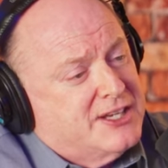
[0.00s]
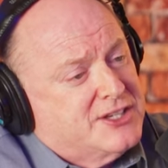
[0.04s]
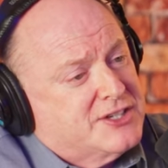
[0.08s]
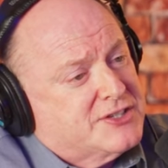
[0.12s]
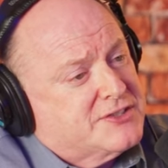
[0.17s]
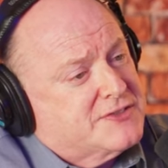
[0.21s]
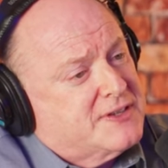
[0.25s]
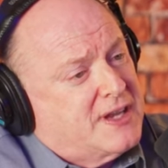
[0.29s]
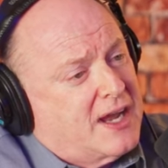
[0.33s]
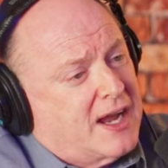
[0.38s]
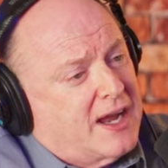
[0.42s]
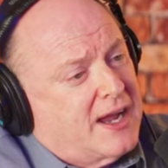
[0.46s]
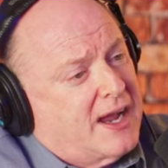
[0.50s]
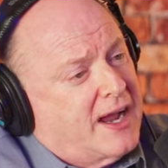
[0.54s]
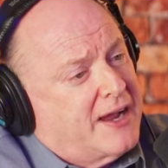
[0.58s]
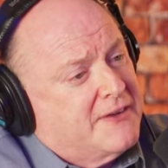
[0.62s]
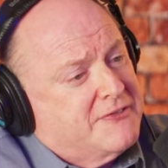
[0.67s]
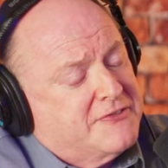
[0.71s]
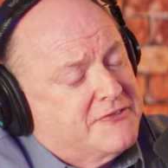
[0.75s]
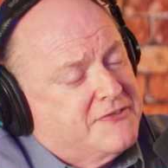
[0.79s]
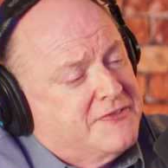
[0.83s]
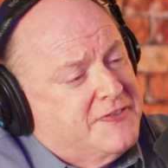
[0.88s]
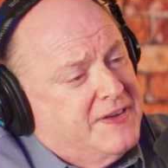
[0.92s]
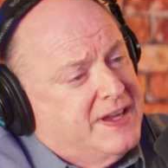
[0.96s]
i just I, I
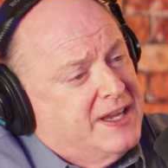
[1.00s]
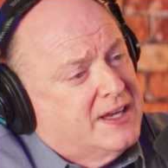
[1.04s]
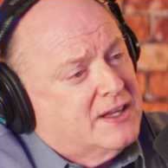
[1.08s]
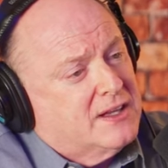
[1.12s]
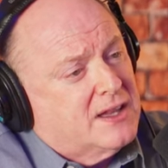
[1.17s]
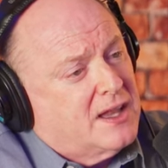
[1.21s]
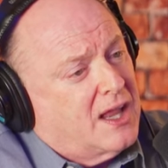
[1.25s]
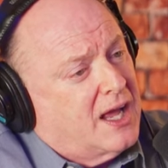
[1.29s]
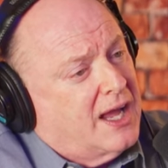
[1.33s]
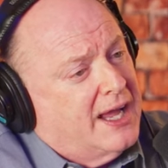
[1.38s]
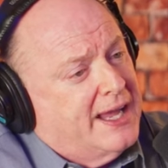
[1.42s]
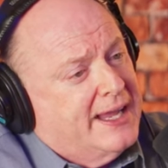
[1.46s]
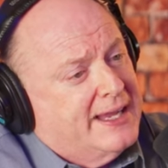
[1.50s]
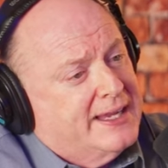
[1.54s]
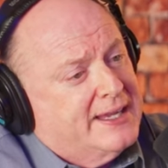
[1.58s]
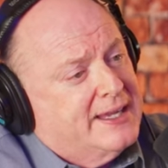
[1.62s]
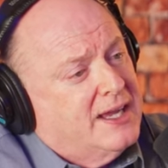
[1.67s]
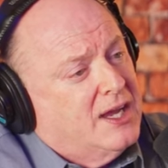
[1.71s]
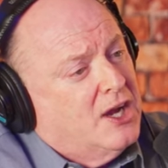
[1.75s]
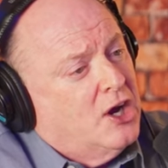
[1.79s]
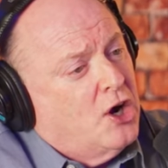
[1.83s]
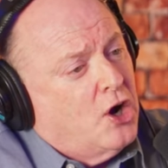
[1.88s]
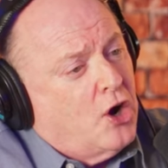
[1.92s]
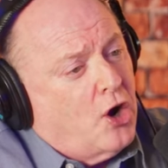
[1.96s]
feel like
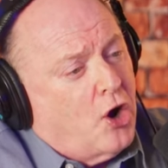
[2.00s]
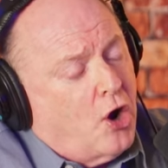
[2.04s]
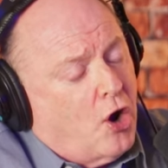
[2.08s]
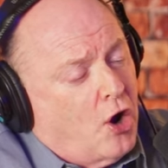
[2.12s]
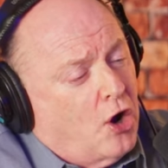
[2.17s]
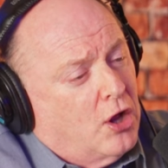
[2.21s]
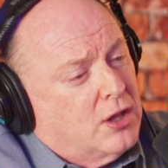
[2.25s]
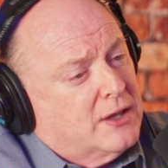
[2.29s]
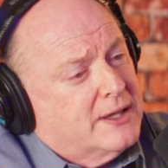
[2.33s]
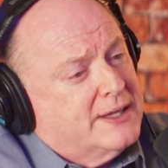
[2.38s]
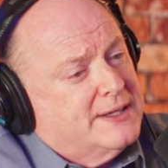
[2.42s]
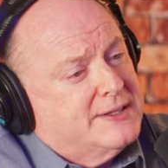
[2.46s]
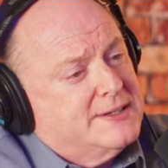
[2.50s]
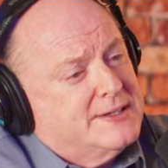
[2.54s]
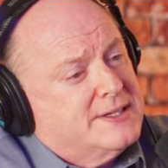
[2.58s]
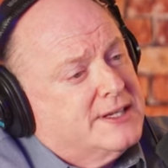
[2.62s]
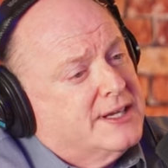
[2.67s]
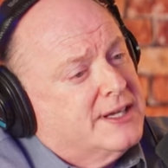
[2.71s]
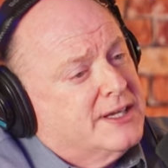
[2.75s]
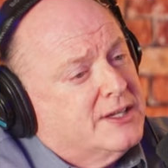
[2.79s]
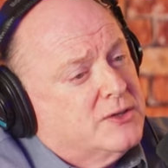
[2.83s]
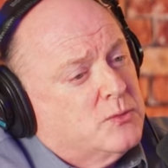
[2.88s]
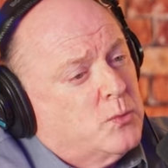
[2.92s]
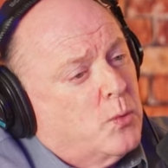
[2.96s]
all it
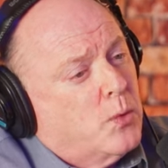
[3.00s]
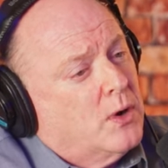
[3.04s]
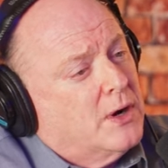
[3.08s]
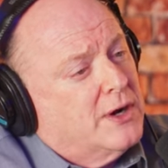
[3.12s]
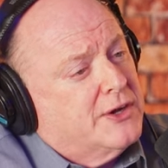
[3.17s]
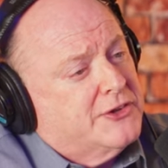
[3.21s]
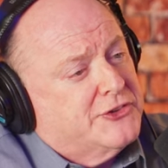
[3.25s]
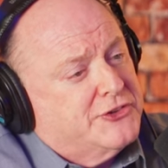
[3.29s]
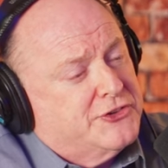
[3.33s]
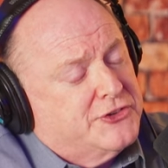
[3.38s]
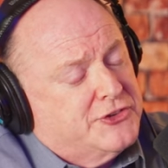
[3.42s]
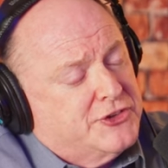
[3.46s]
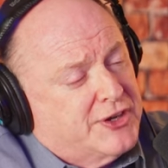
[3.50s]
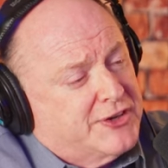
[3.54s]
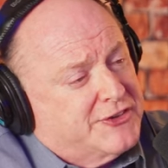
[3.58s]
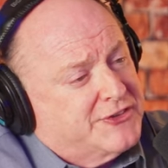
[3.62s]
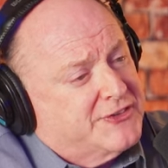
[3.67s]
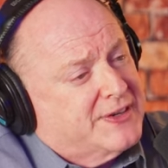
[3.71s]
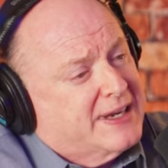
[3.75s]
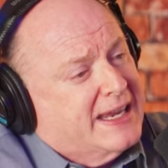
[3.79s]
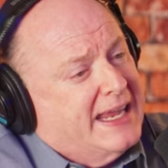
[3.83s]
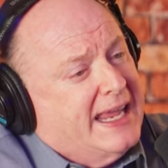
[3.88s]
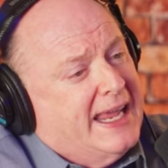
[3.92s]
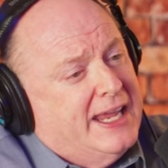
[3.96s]
did was
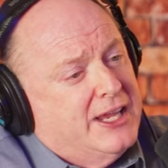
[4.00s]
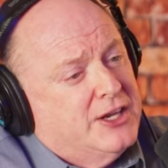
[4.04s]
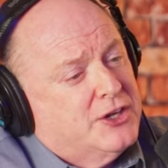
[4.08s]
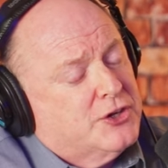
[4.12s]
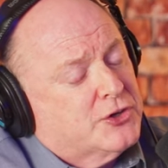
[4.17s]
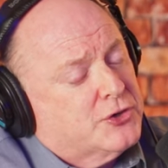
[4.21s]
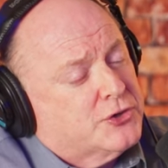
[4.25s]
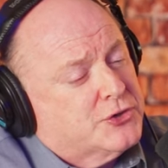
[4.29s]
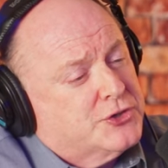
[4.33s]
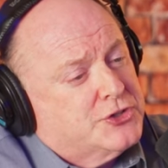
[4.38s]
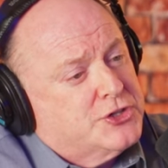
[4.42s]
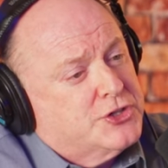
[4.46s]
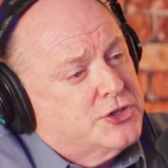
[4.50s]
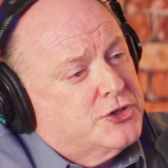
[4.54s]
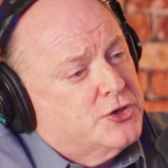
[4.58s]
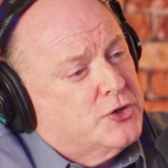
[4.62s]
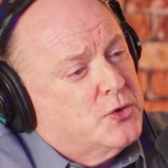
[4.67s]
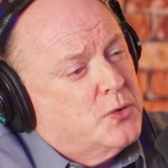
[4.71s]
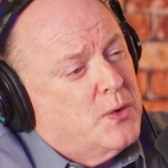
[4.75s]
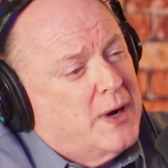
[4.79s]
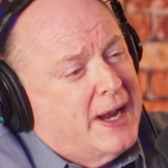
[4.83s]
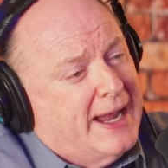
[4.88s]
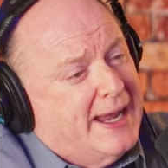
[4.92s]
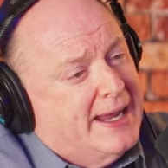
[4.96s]
just cater
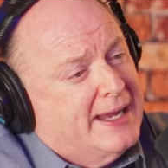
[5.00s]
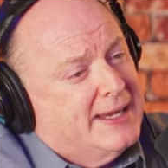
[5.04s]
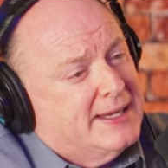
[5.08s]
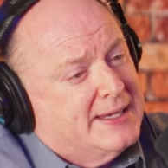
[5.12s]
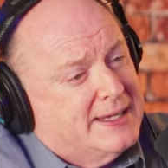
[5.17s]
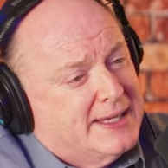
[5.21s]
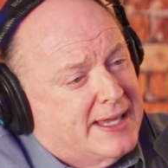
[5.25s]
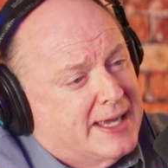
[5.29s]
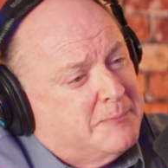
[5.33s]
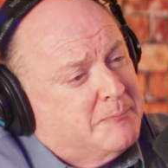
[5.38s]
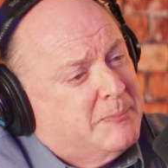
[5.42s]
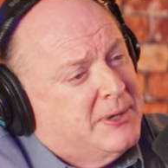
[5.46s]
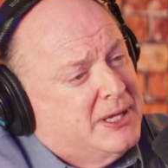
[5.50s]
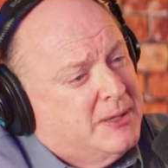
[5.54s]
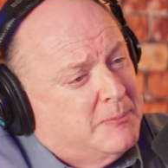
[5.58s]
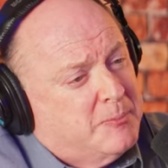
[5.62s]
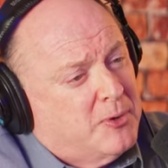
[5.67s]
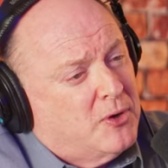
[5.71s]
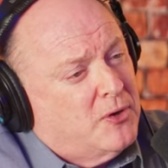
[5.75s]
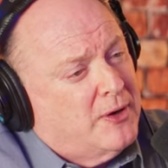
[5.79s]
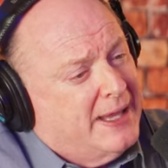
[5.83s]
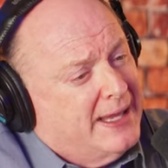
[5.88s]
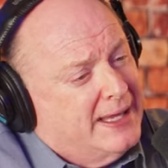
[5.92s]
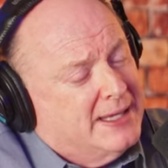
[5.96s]
to a get
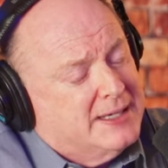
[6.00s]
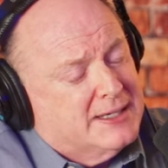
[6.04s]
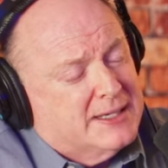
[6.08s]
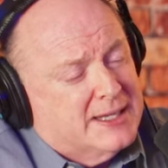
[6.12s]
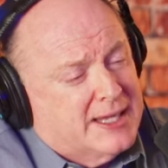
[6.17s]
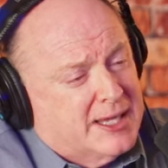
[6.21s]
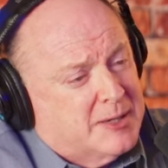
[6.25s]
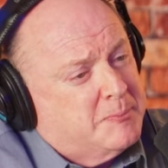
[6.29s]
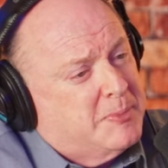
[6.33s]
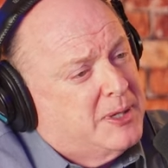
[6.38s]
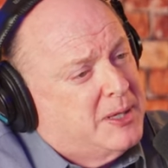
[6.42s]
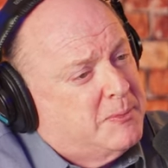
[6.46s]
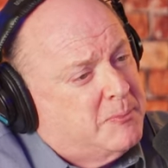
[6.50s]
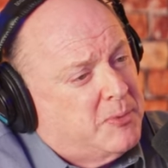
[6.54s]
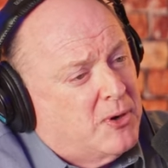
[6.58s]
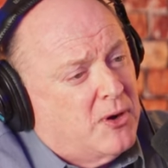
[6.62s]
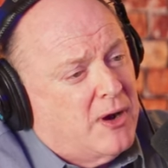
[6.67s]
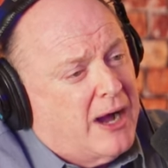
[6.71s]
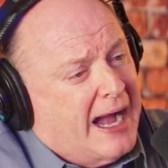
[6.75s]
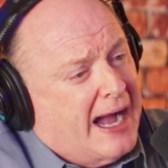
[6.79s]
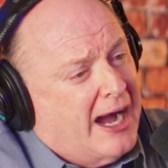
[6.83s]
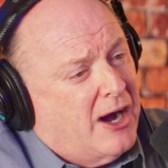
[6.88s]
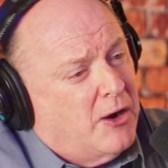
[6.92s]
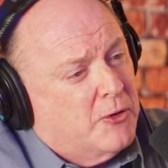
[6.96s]
people in, get people
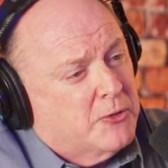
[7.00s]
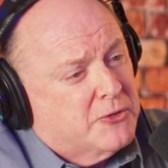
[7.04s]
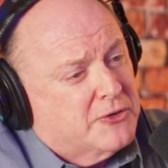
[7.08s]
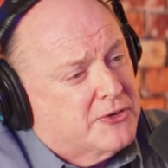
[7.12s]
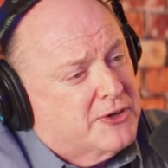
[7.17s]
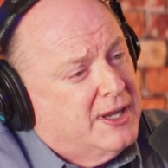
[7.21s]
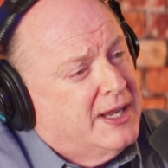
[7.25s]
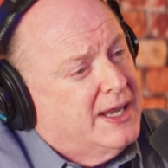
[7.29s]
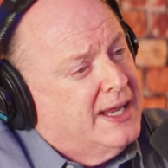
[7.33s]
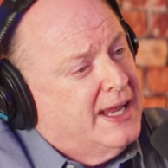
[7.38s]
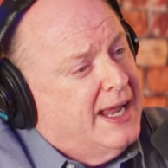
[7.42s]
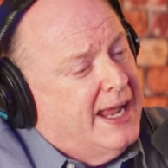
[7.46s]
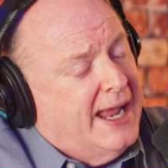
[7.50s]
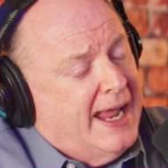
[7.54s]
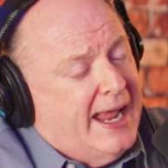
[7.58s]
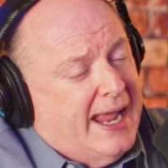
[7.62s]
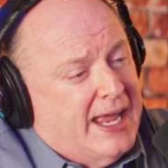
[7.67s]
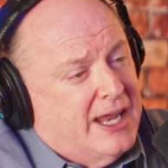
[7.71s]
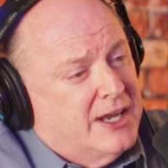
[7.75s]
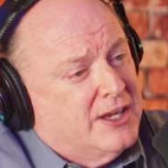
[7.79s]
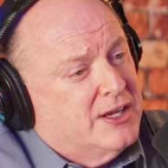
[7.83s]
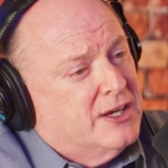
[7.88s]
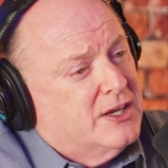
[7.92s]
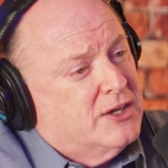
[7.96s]
out,
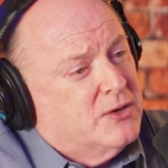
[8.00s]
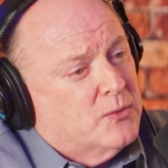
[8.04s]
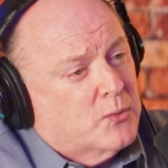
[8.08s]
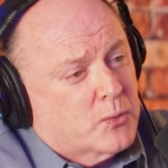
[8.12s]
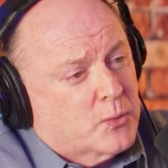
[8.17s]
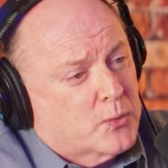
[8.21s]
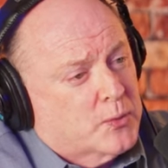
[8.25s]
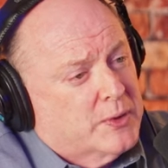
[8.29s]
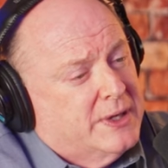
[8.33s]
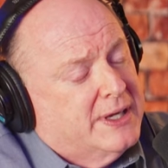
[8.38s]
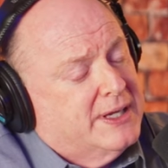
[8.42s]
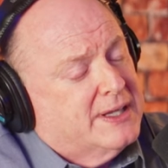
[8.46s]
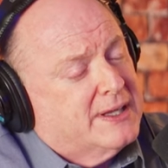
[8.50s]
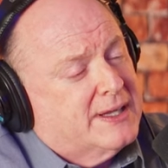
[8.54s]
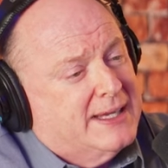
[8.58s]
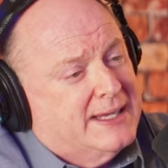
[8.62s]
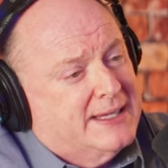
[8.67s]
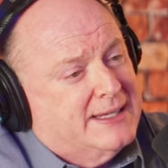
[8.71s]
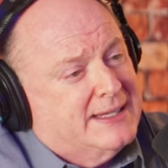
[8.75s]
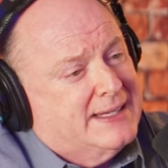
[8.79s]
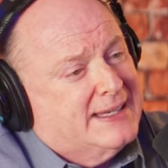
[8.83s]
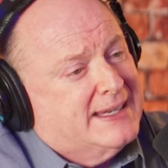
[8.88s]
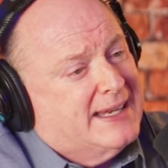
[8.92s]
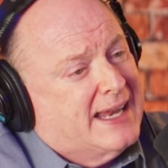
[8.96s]
and
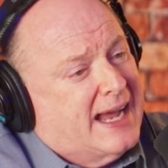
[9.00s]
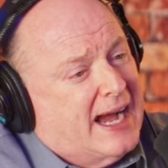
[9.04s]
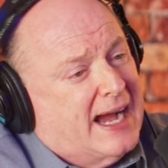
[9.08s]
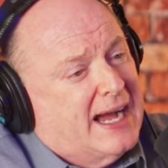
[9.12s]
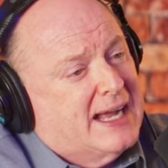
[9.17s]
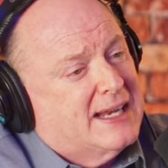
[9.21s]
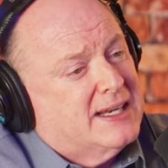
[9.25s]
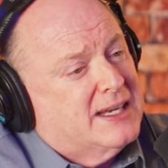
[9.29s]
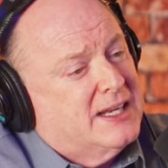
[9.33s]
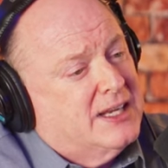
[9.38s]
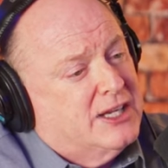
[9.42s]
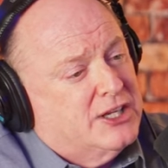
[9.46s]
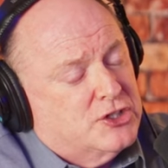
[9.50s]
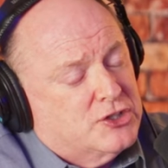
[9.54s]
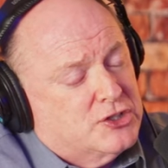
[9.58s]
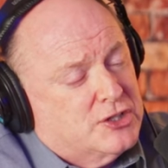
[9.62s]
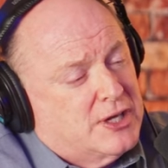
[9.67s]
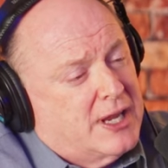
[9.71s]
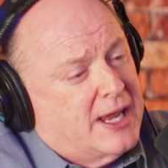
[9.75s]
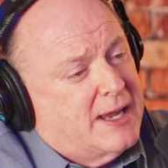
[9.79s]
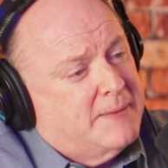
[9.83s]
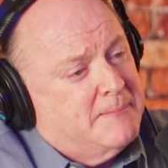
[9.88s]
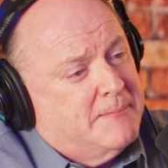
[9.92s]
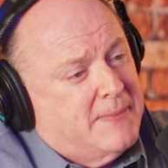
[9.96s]
really not in,
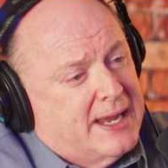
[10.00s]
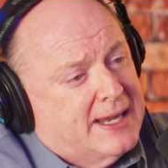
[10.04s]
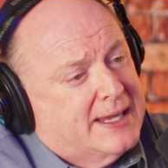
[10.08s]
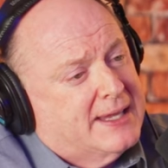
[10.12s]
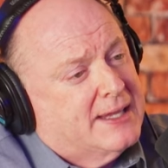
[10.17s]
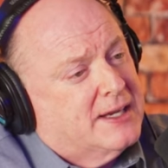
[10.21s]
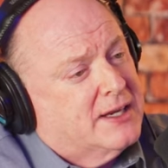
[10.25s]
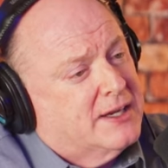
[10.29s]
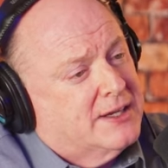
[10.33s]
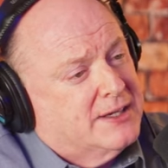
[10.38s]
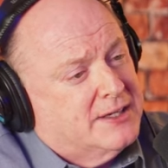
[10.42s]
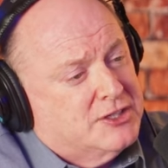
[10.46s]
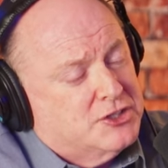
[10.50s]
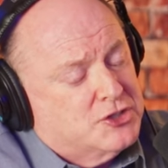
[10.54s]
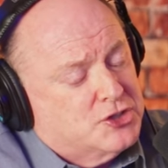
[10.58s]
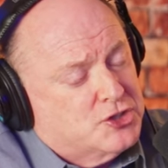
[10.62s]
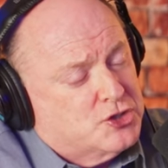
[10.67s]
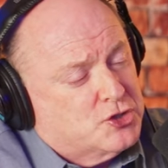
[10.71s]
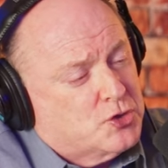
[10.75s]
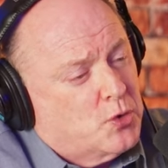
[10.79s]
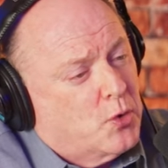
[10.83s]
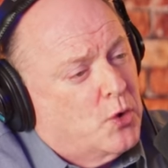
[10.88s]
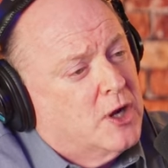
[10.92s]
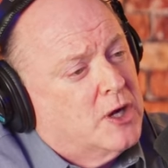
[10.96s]
make it an
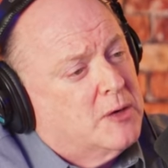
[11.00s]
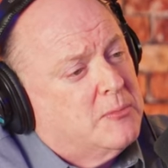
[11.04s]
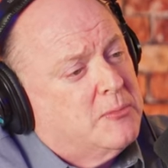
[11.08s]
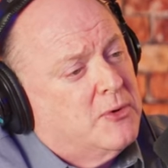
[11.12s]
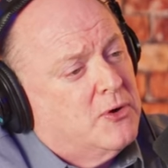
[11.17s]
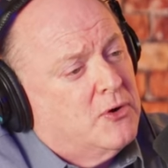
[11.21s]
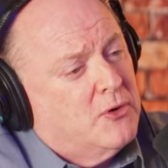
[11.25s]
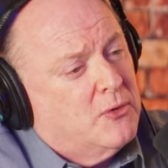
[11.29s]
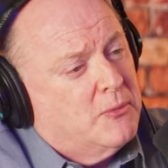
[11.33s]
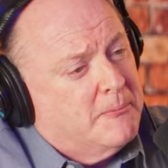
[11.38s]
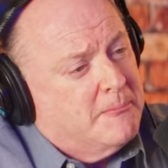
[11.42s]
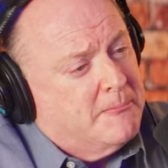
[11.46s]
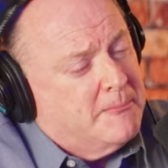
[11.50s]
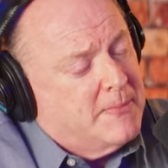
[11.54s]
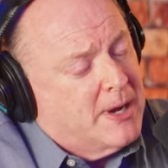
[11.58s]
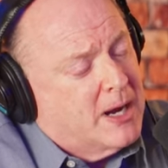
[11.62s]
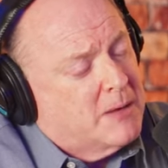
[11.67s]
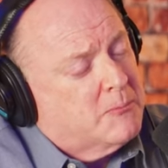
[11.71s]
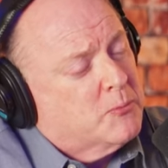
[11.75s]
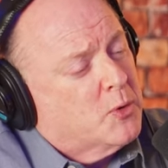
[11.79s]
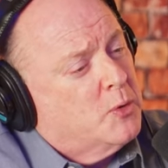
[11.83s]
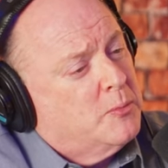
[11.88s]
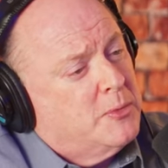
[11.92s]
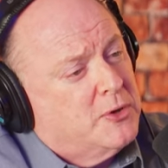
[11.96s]
enjoyable,
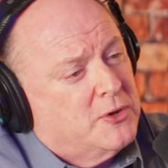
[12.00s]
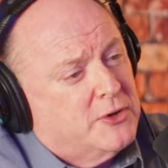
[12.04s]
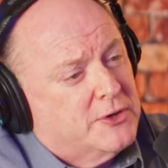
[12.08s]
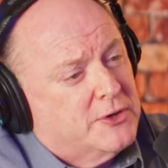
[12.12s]
memorable